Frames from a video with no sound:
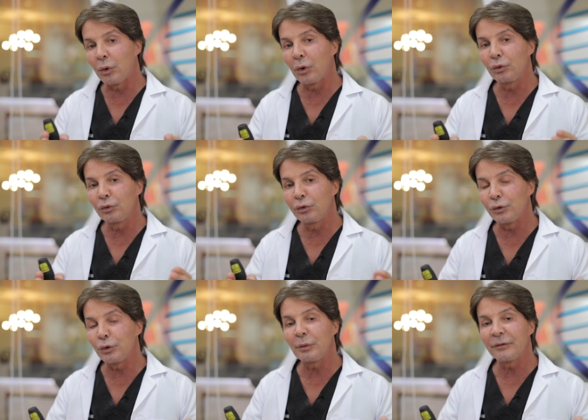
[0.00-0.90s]
all
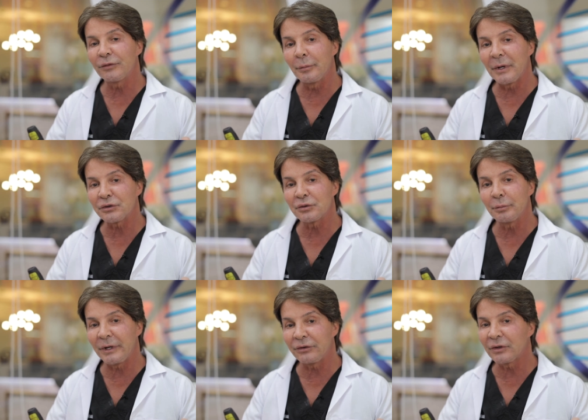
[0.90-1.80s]
the new
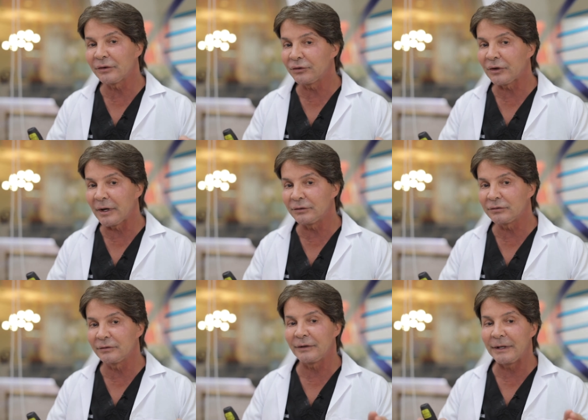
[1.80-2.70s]
information based on the
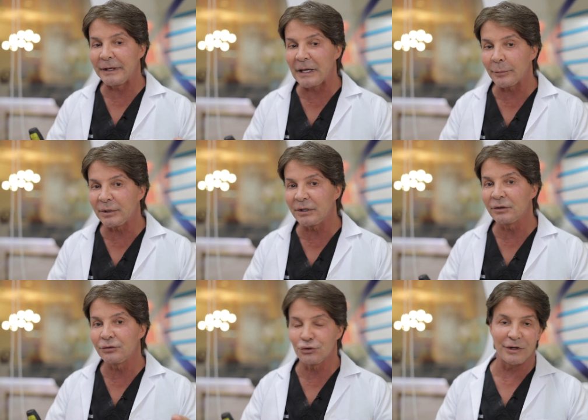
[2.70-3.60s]
science of
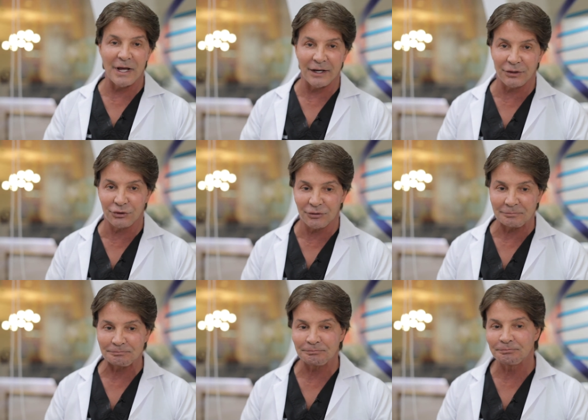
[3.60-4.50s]
epigenetics.
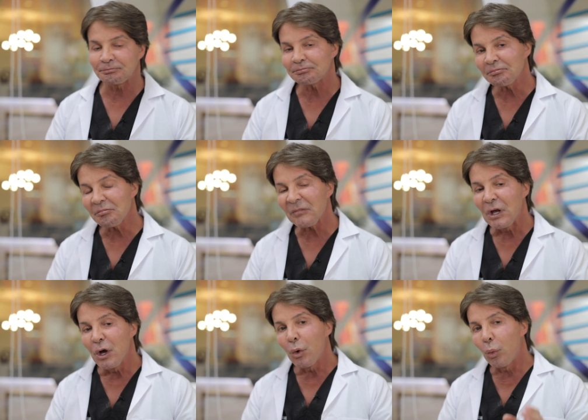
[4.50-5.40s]

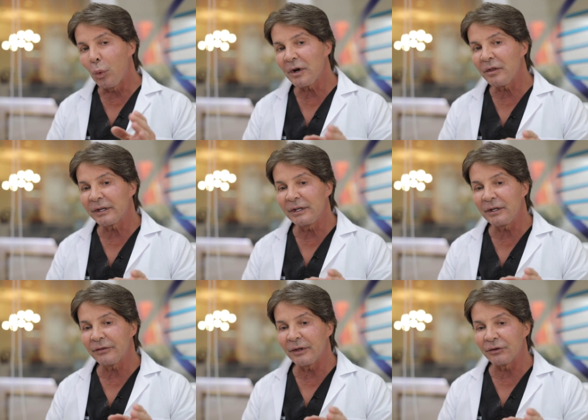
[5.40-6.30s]
One of the
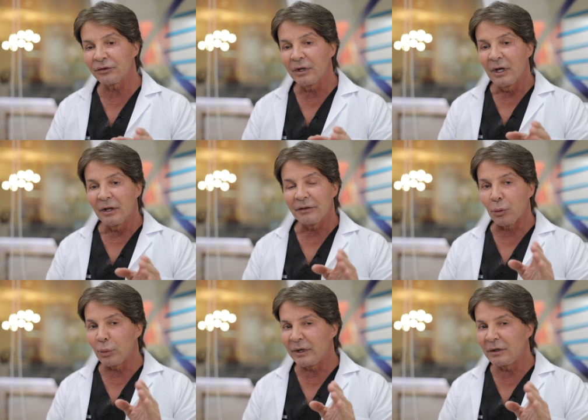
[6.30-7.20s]
key things
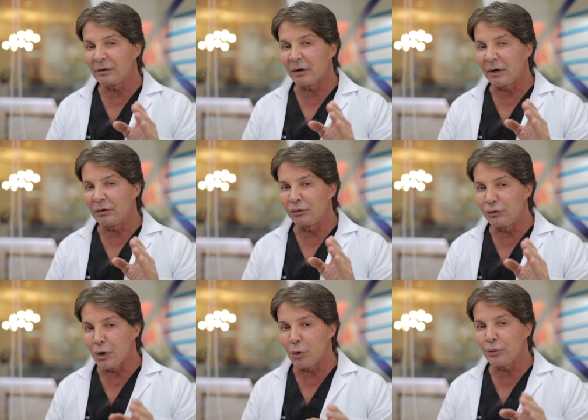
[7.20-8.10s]
that we
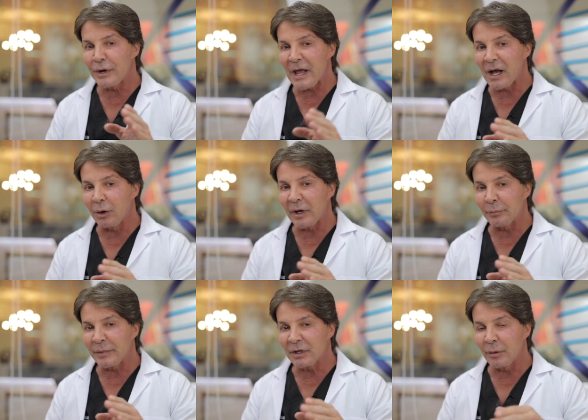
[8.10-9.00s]
know now
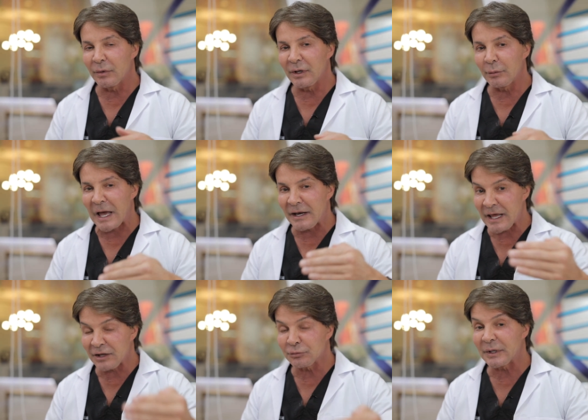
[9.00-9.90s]
and
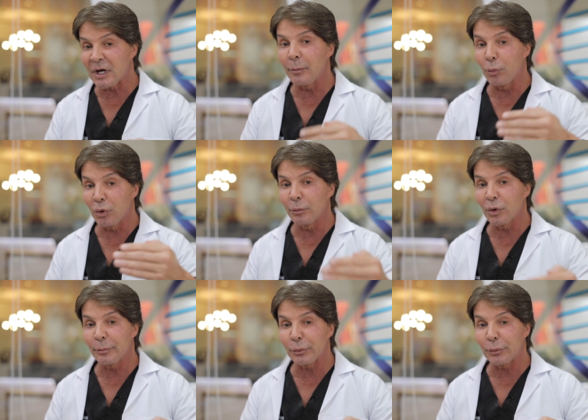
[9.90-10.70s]
has become more and more